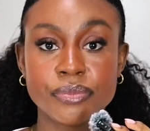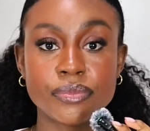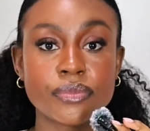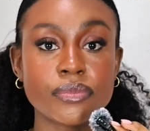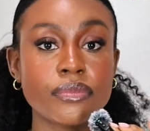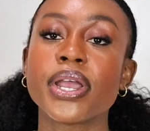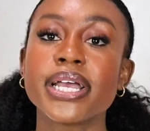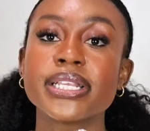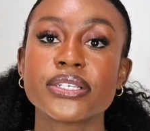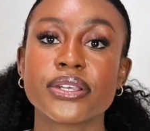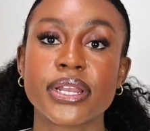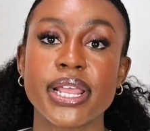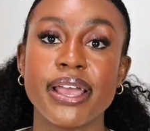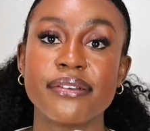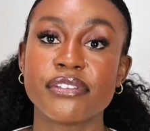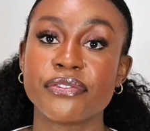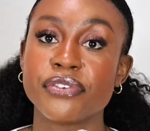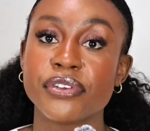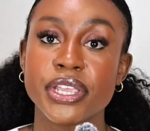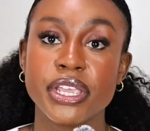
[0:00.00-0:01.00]
You guys are gonna
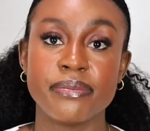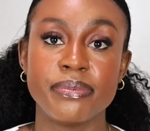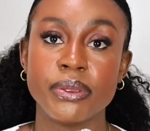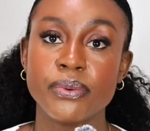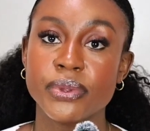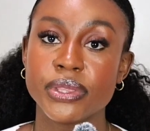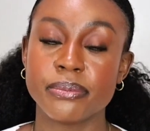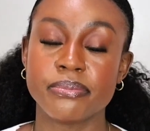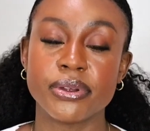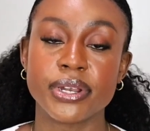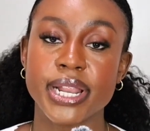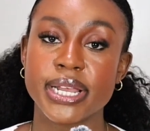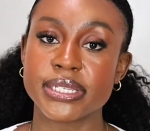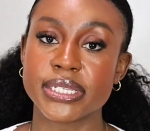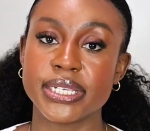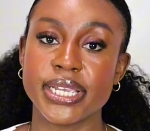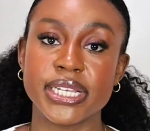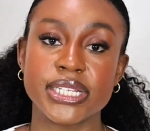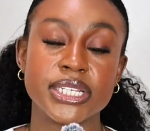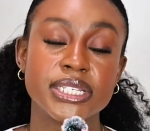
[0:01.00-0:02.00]
have to forgive me with the
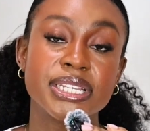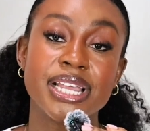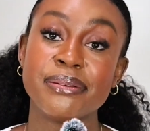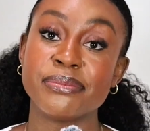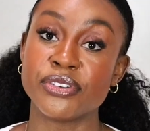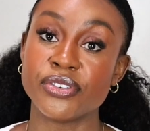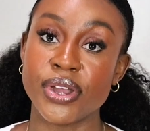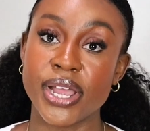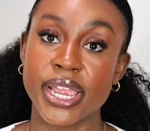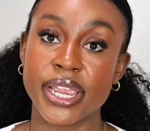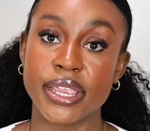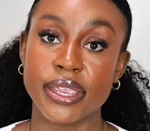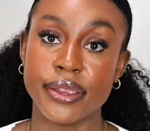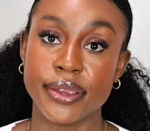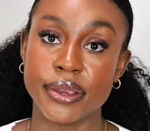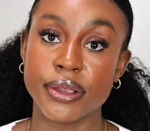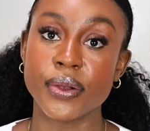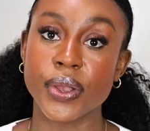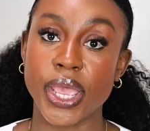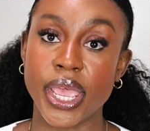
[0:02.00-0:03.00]
pronunciations I'm trying
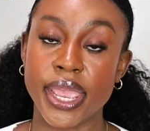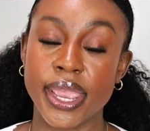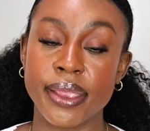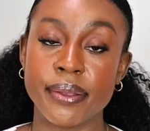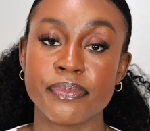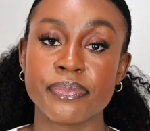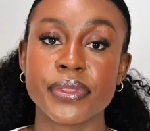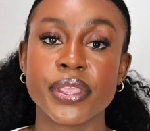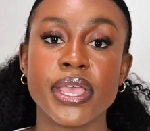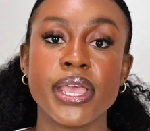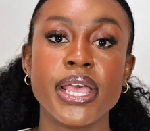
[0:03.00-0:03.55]
here, okay?